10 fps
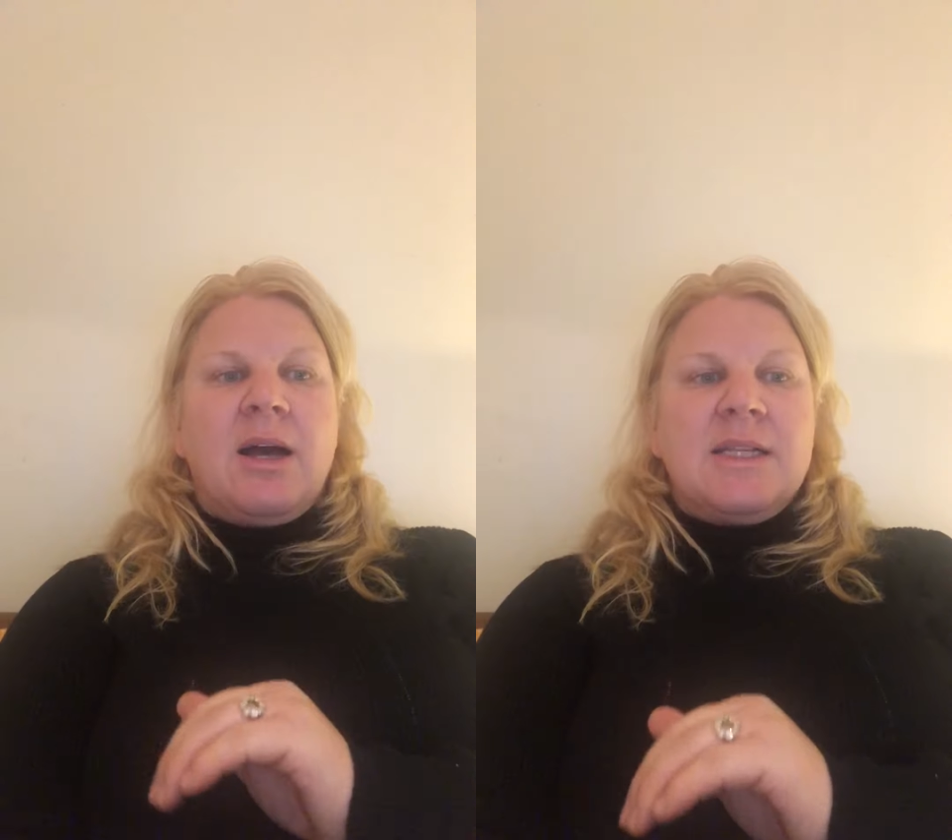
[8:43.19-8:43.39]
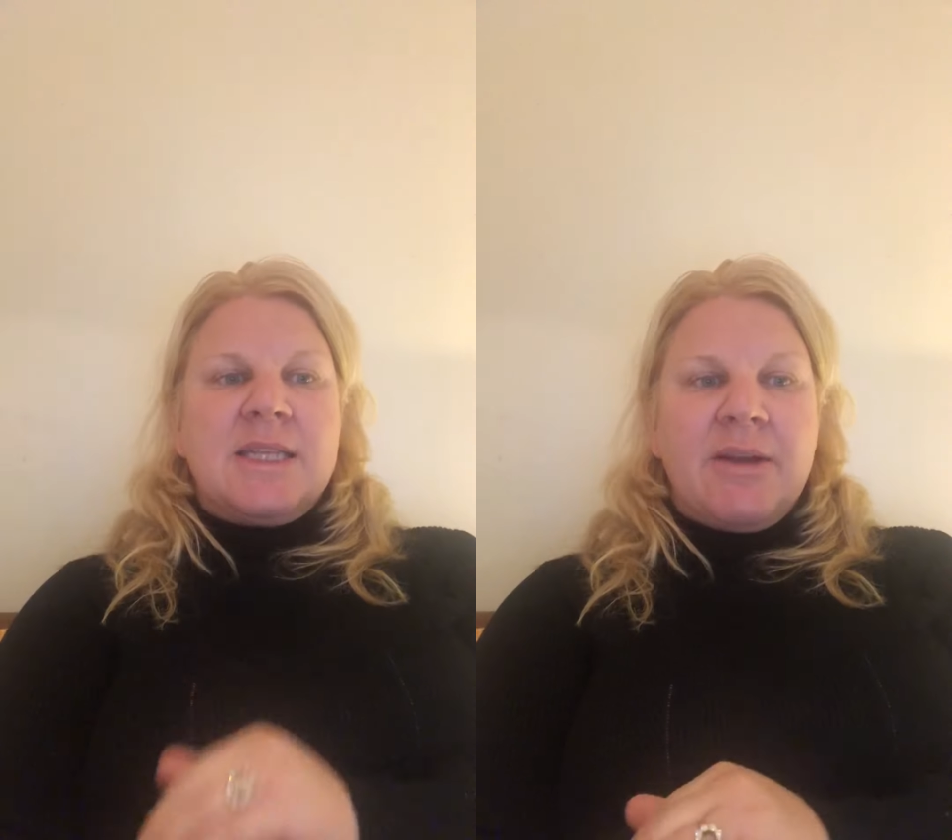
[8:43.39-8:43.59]

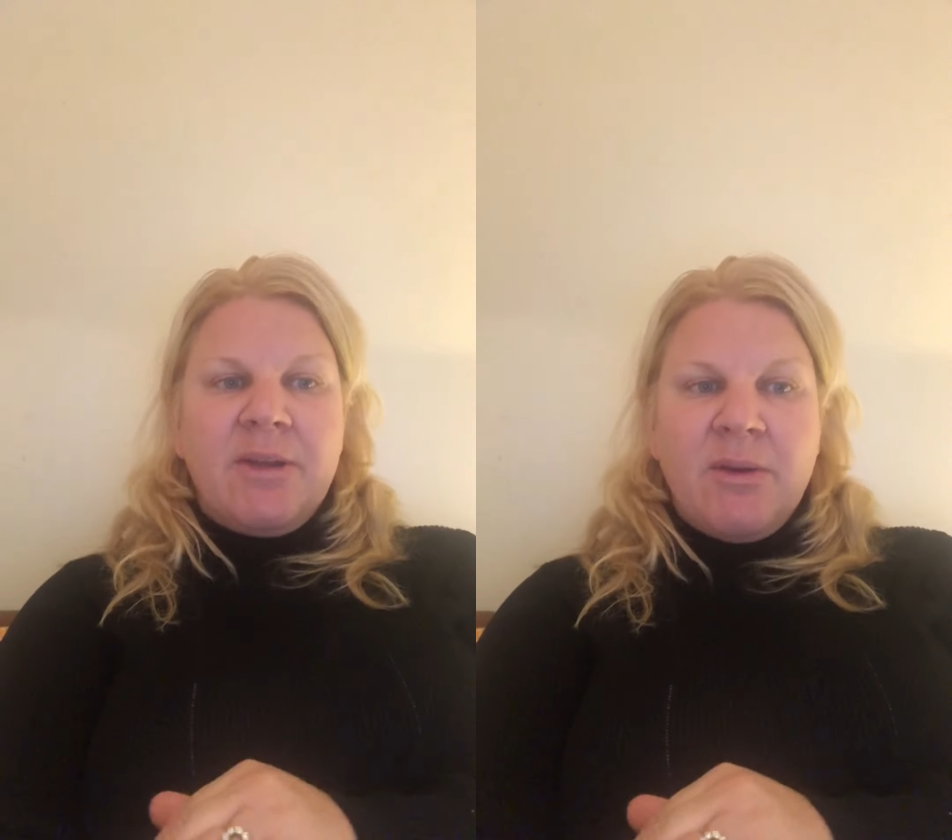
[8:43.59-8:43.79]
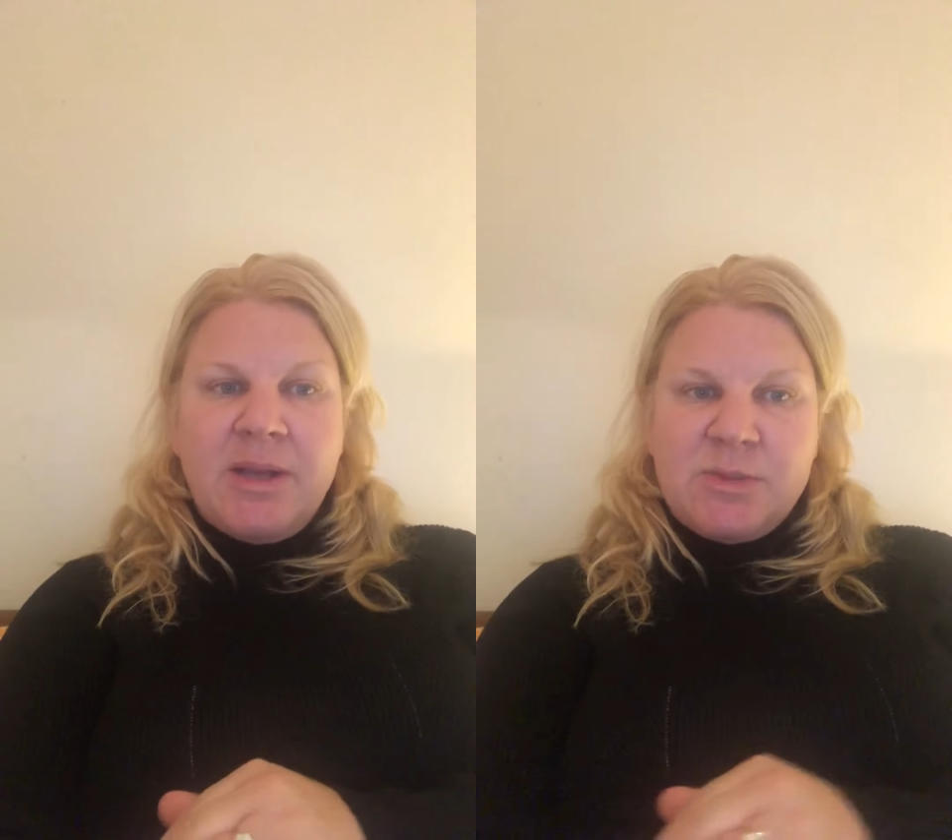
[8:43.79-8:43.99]

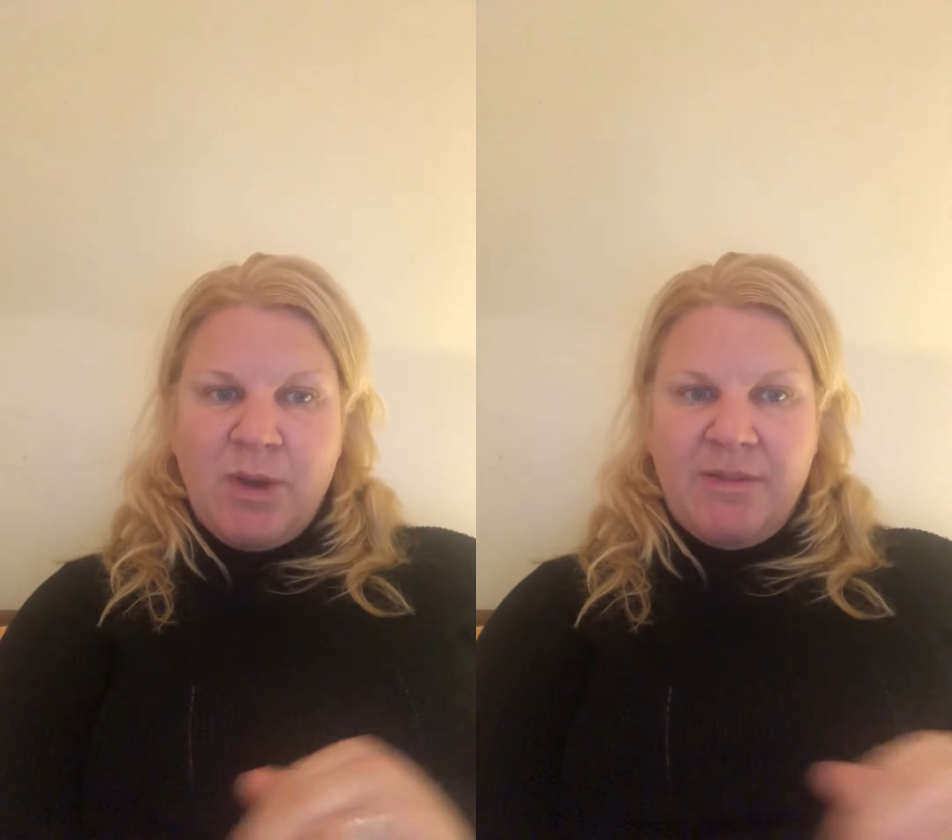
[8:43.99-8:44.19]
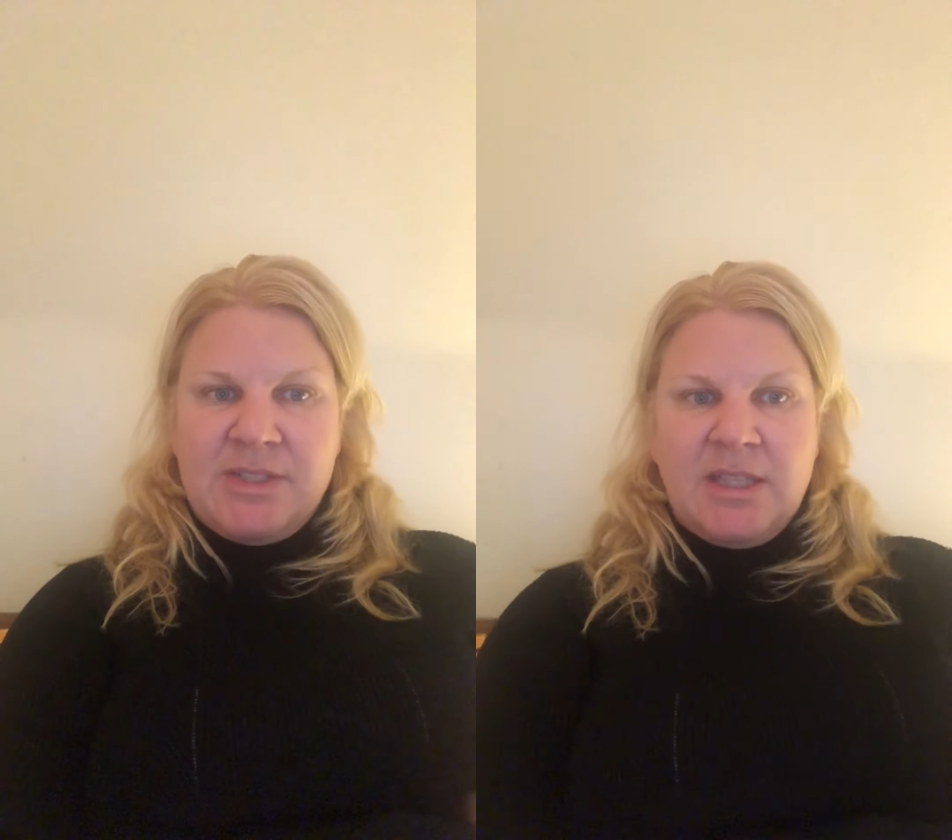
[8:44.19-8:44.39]
Ontario has
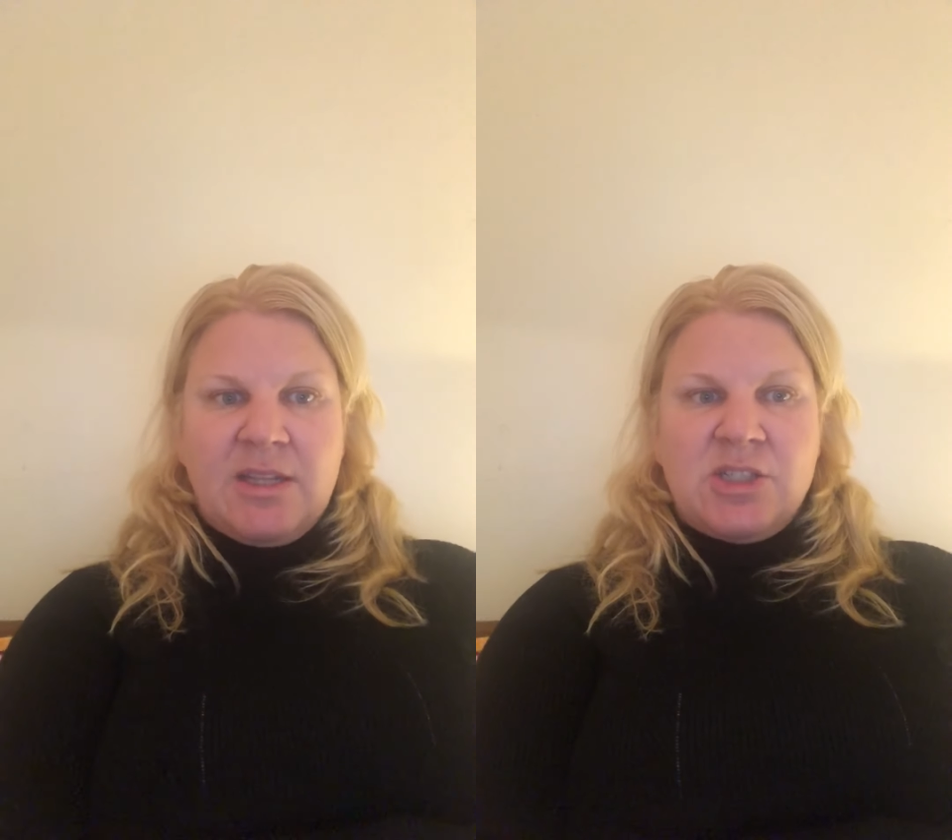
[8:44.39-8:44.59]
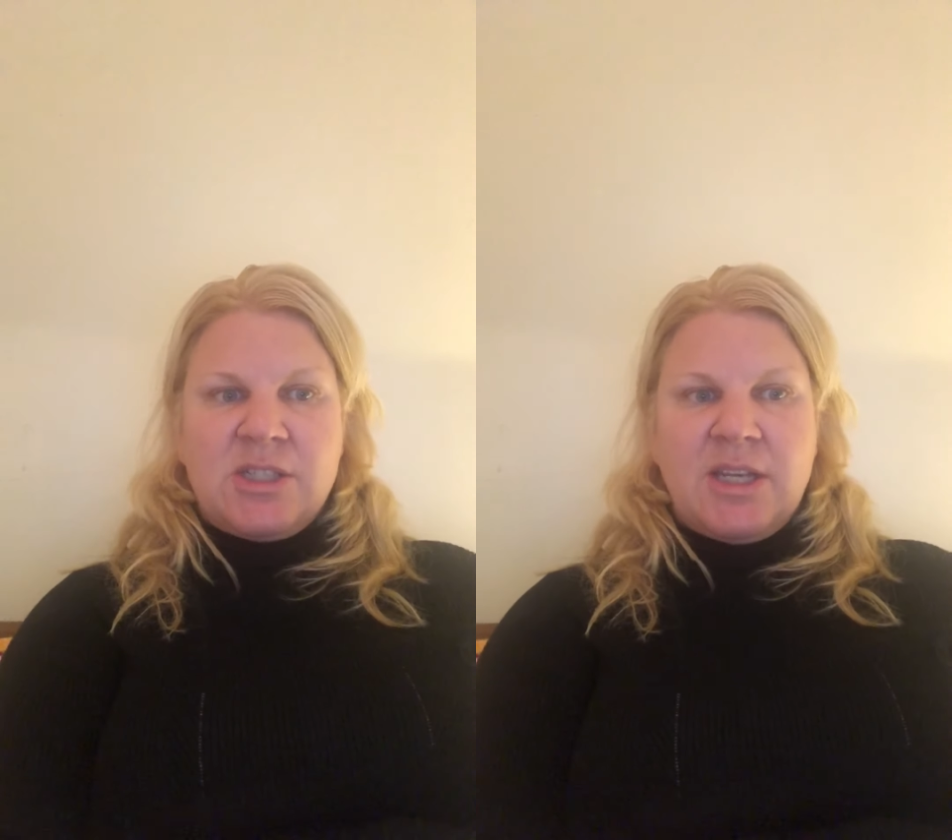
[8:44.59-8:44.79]
privacy
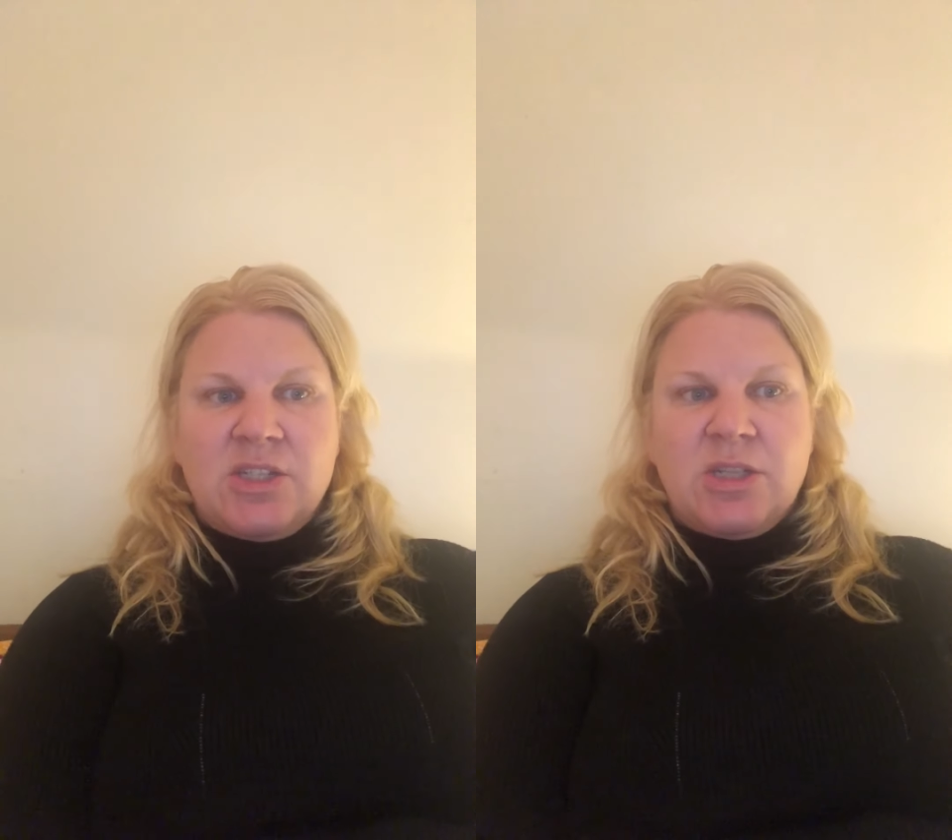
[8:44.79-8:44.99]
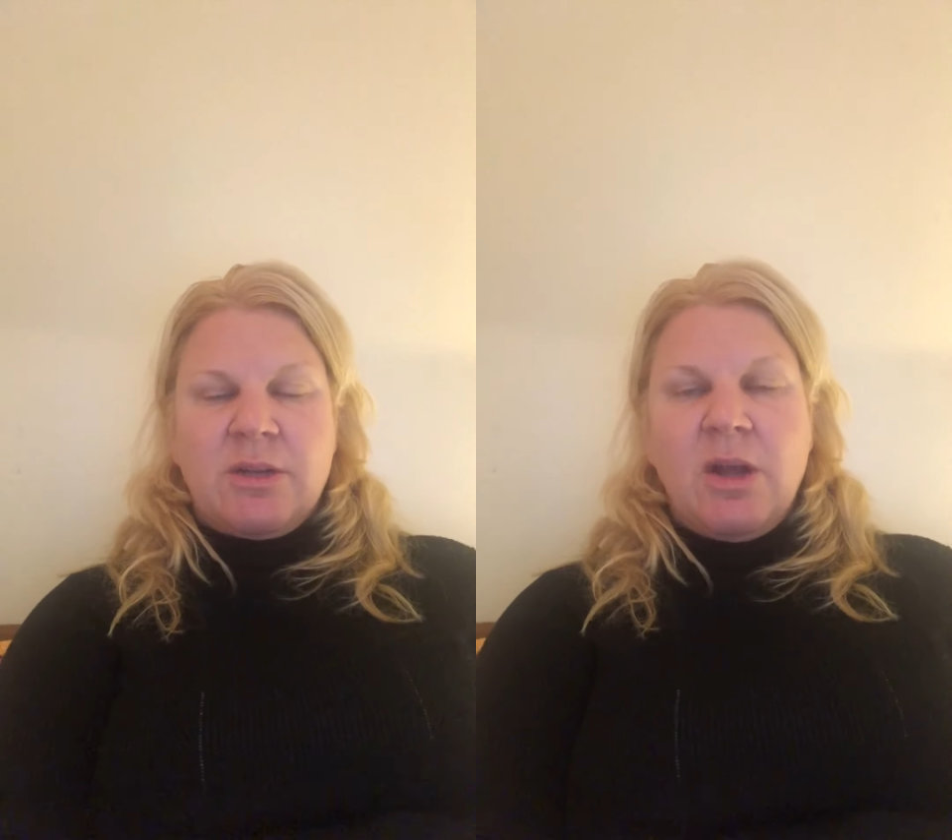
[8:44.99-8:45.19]

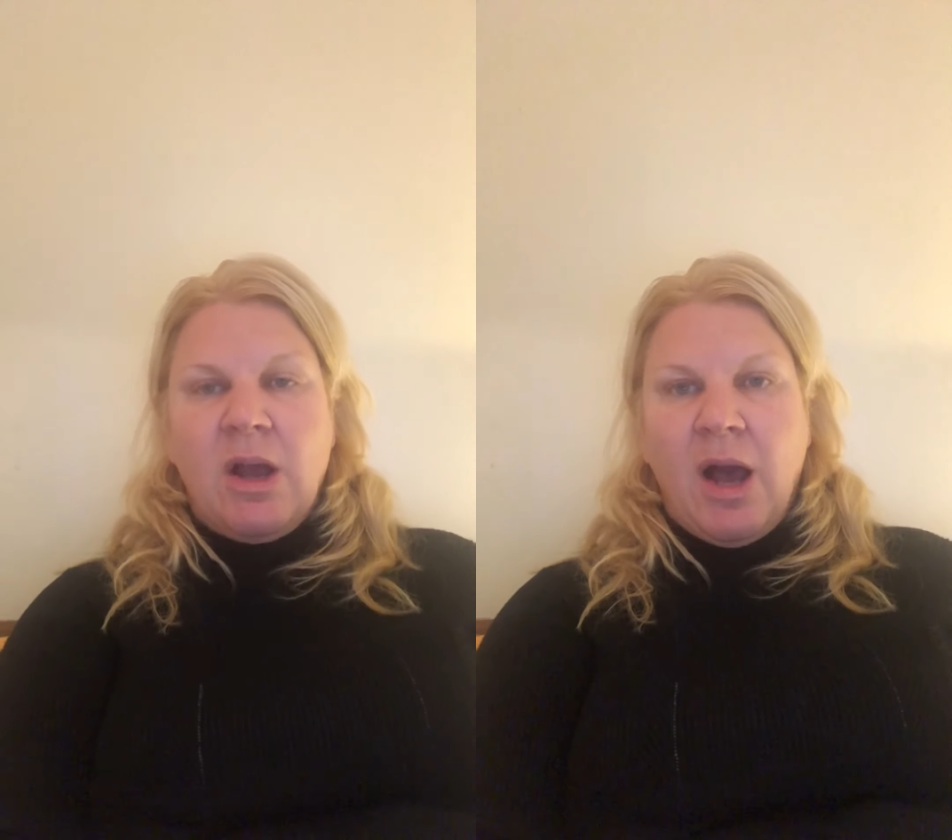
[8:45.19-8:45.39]
legislation